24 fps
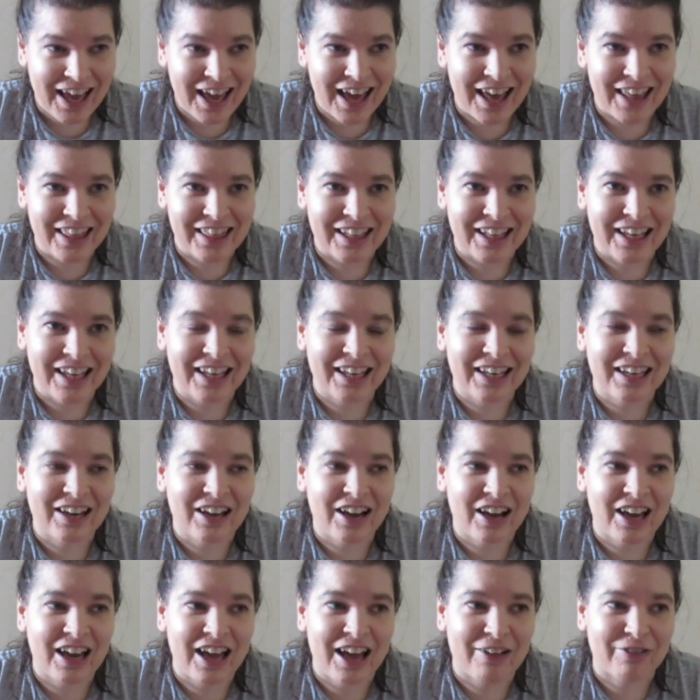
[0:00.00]
And then
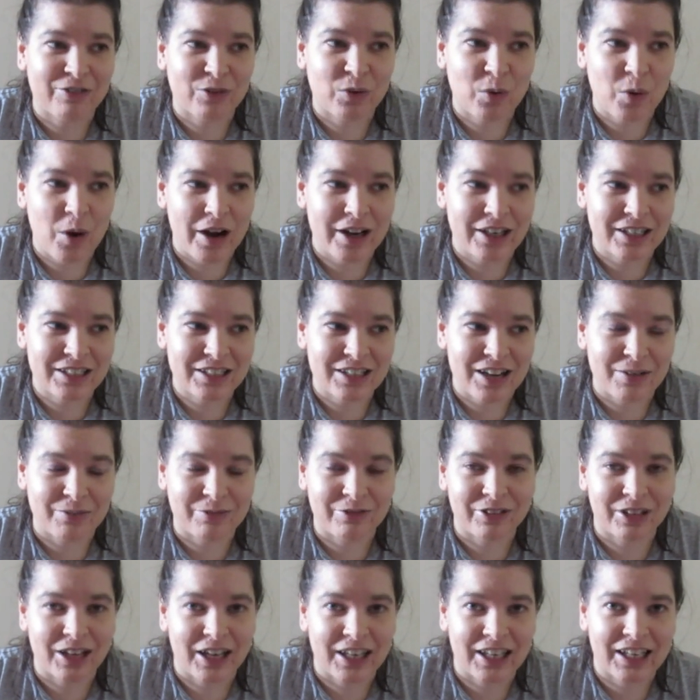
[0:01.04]
I have quiet time
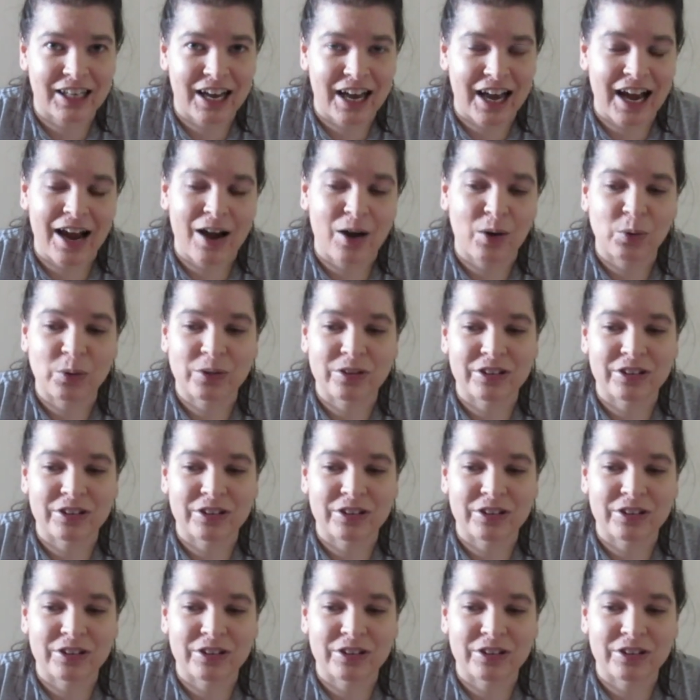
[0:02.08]
for like an hour,